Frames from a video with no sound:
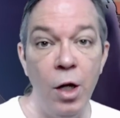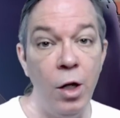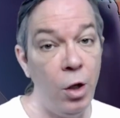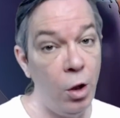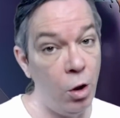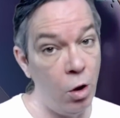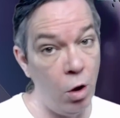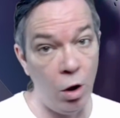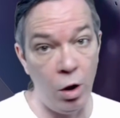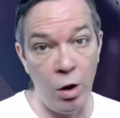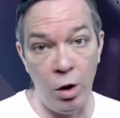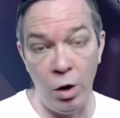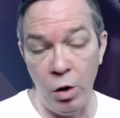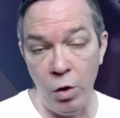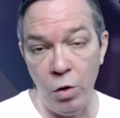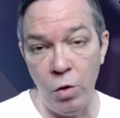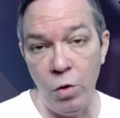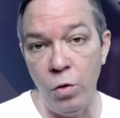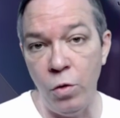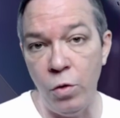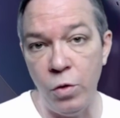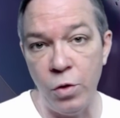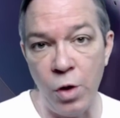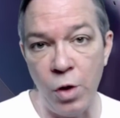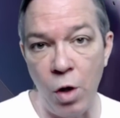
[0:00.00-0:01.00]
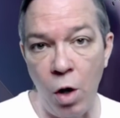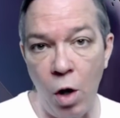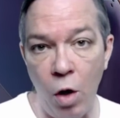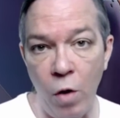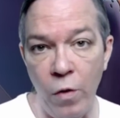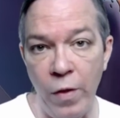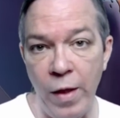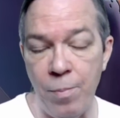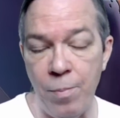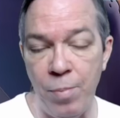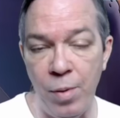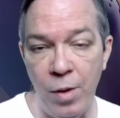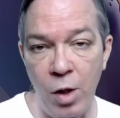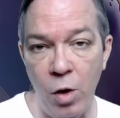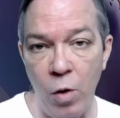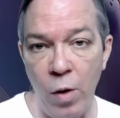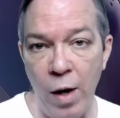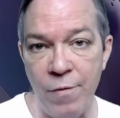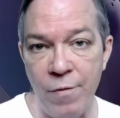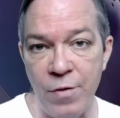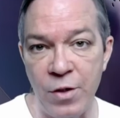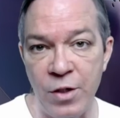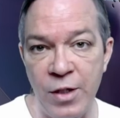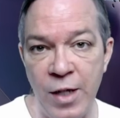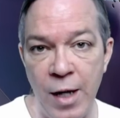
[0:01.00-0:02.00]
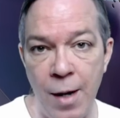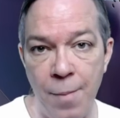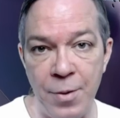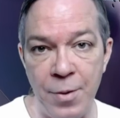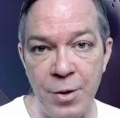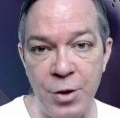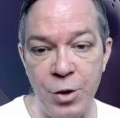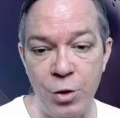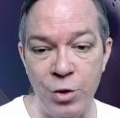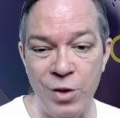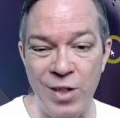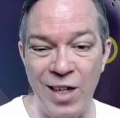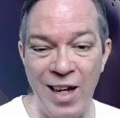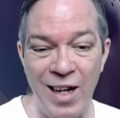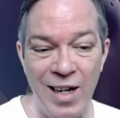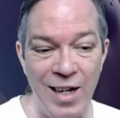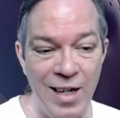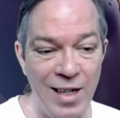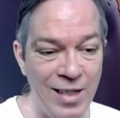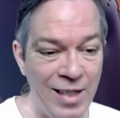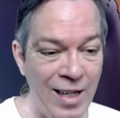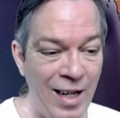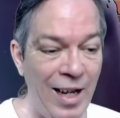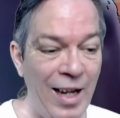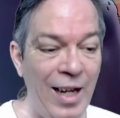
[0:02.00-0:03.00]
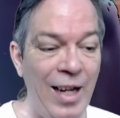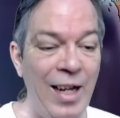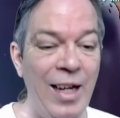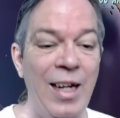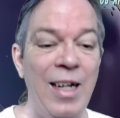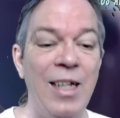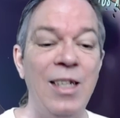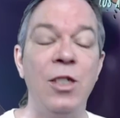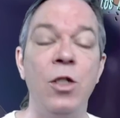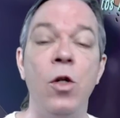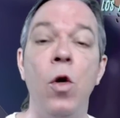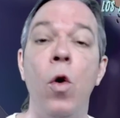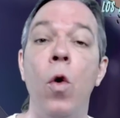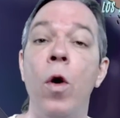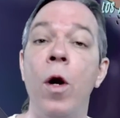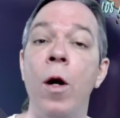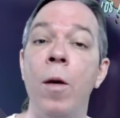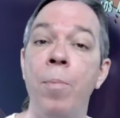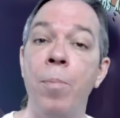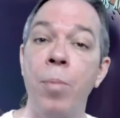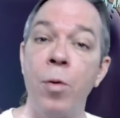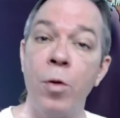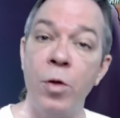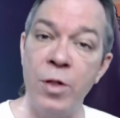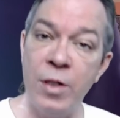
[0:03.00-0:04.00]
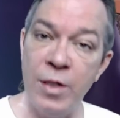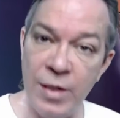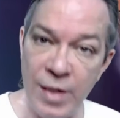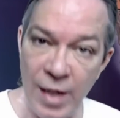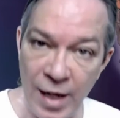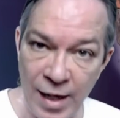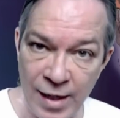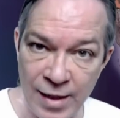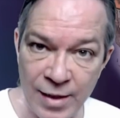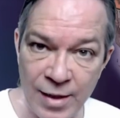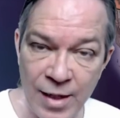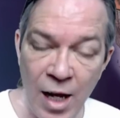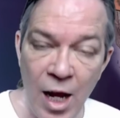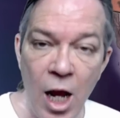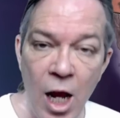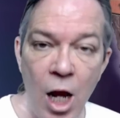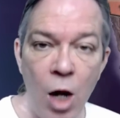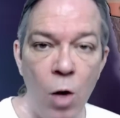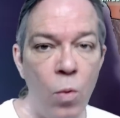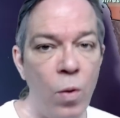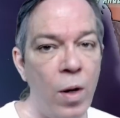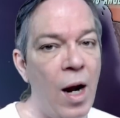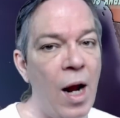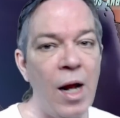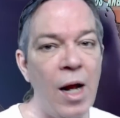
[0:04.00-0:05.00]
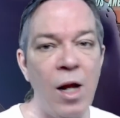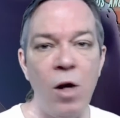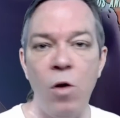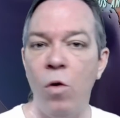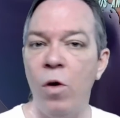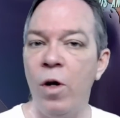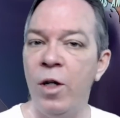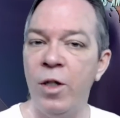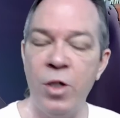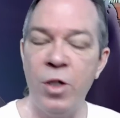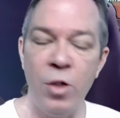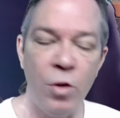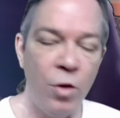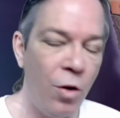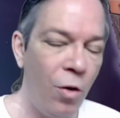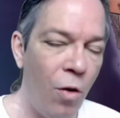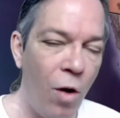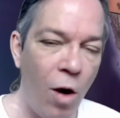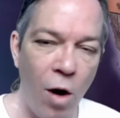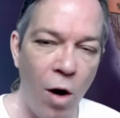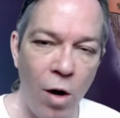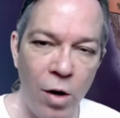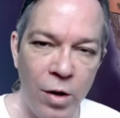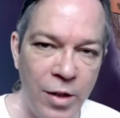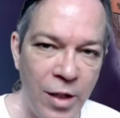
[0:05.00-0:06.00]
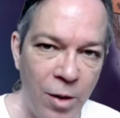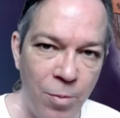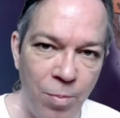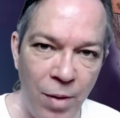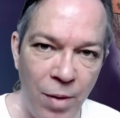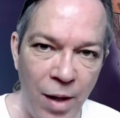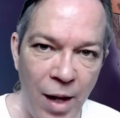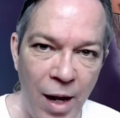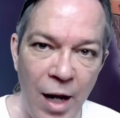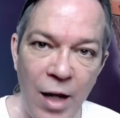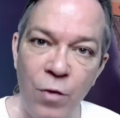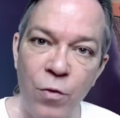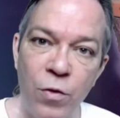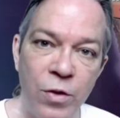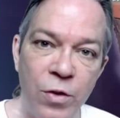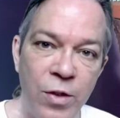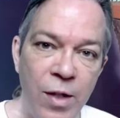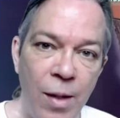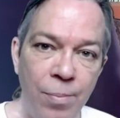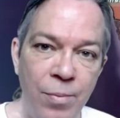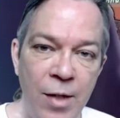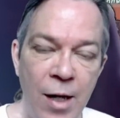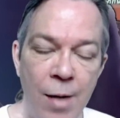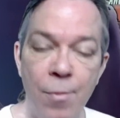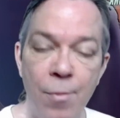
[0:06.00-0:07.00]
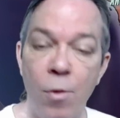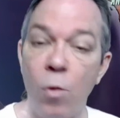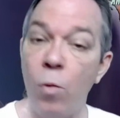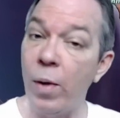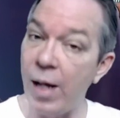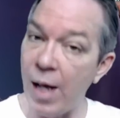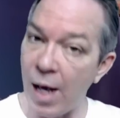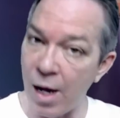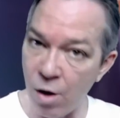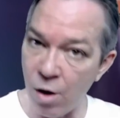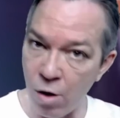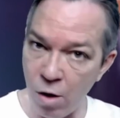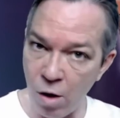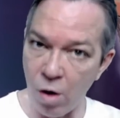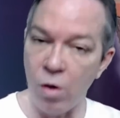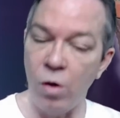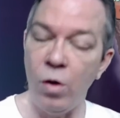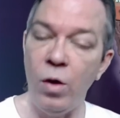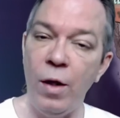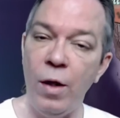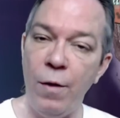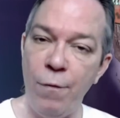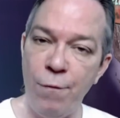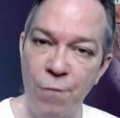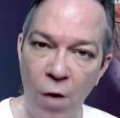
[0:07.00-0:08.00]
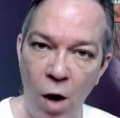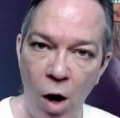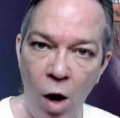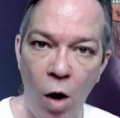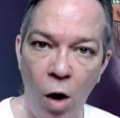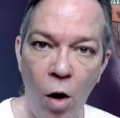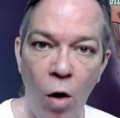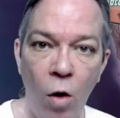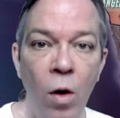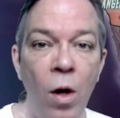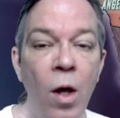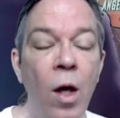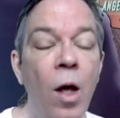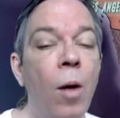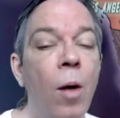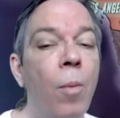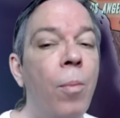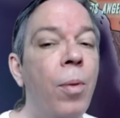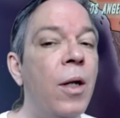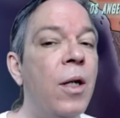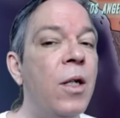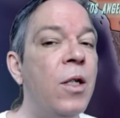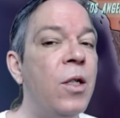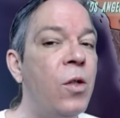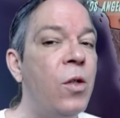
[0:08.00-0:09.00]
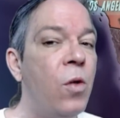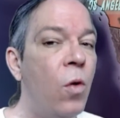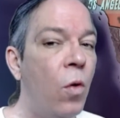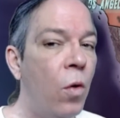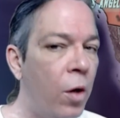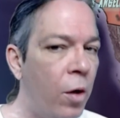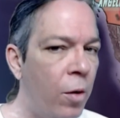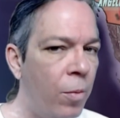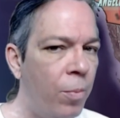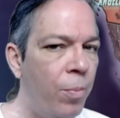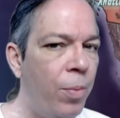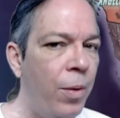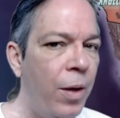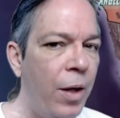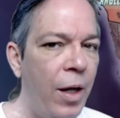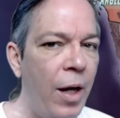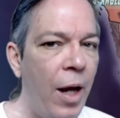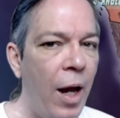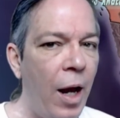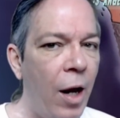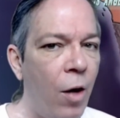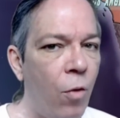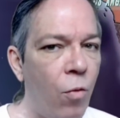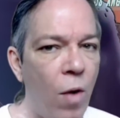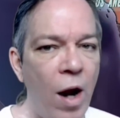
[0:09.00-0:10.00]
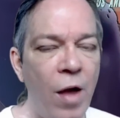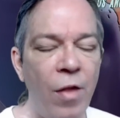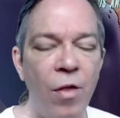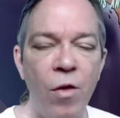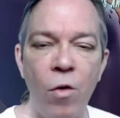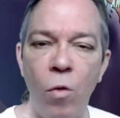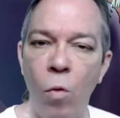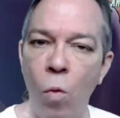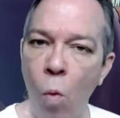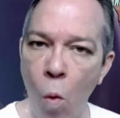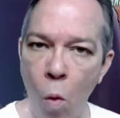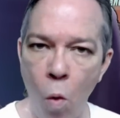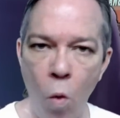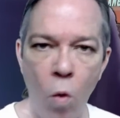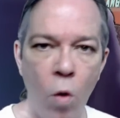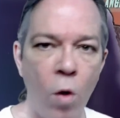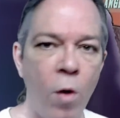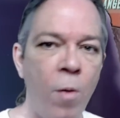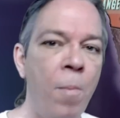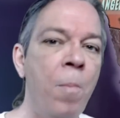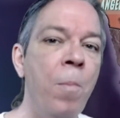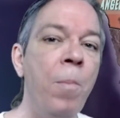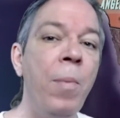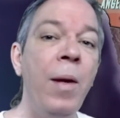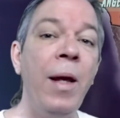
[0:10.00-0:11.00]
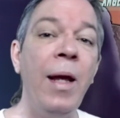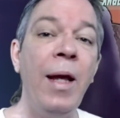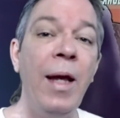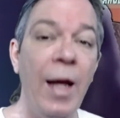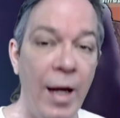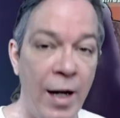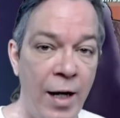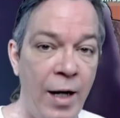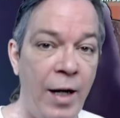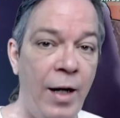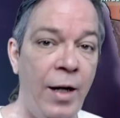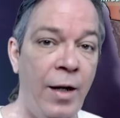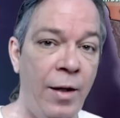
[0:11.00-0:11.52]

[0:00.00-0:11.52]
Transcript: You're going to lose all that below average temperatures, and this heat is going to persist. We're not going into no Arctic blast for September. We got our early fall, but it's going to be a rather warm beginning.